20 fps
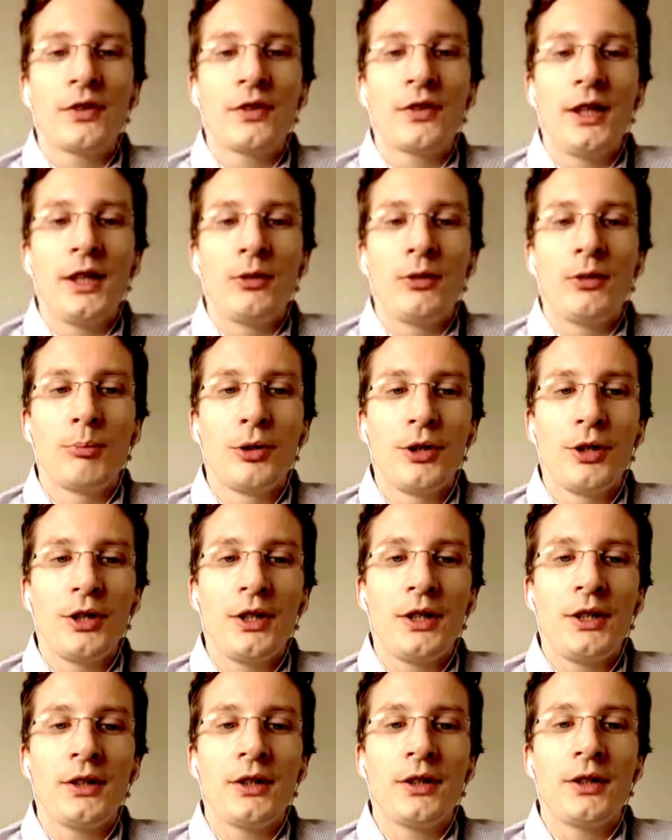it will put it
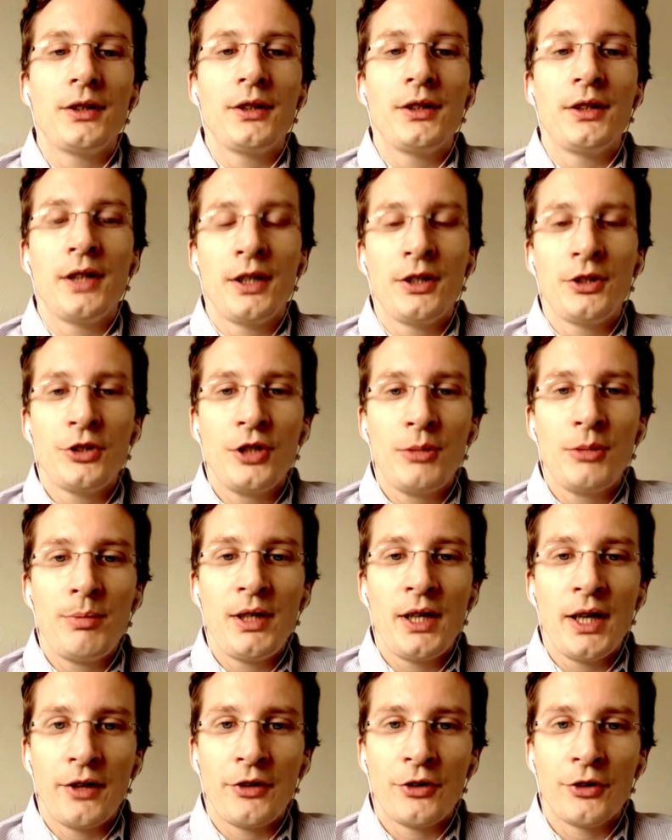in a
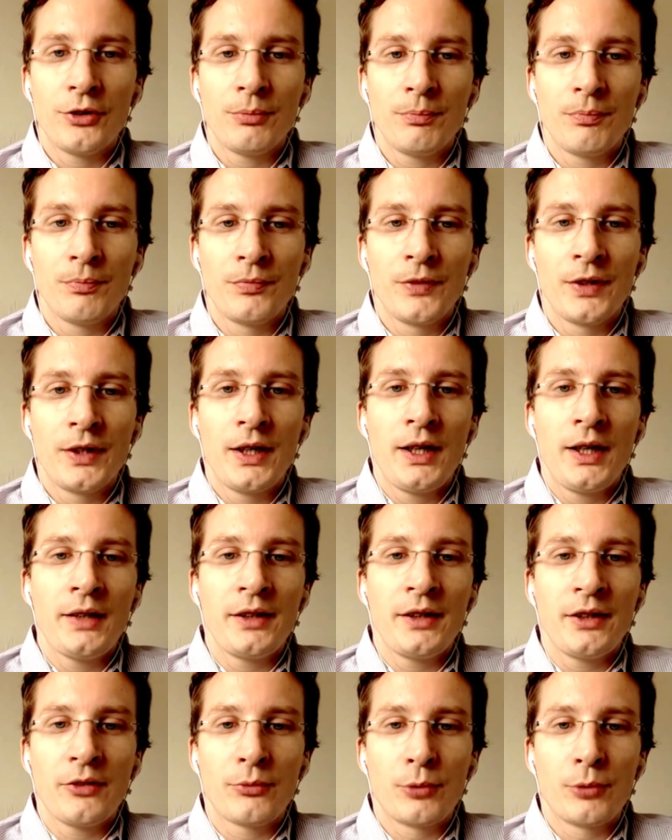HTTP header
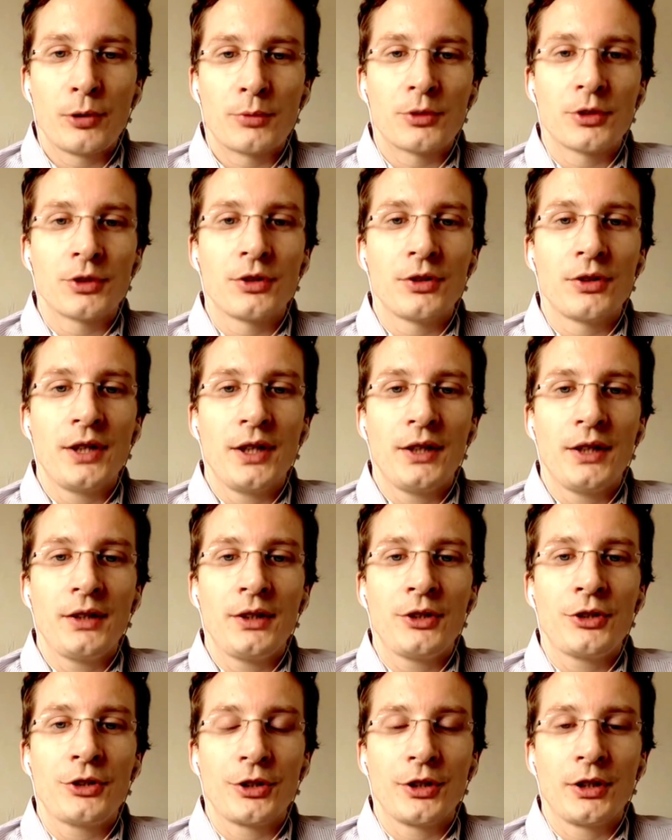that's forwarded then
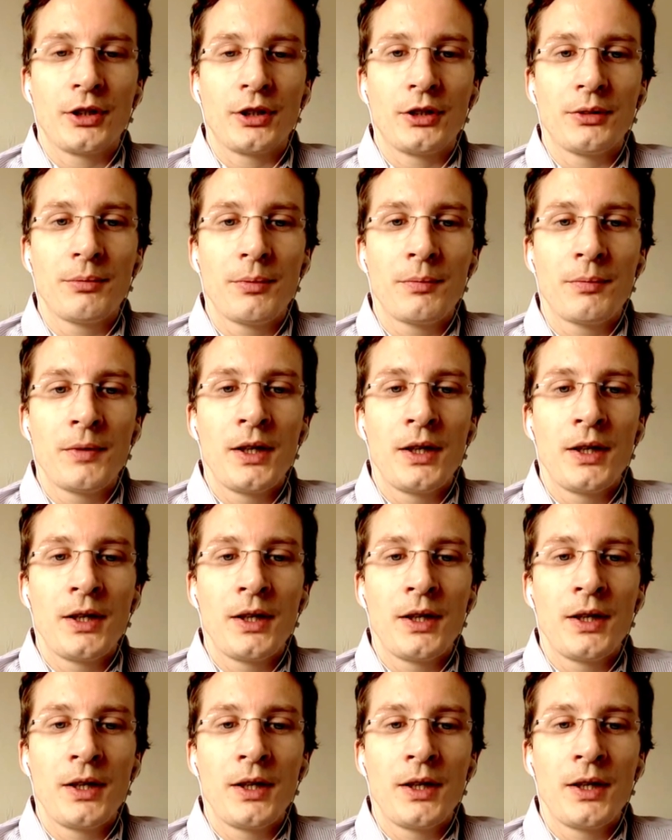internally.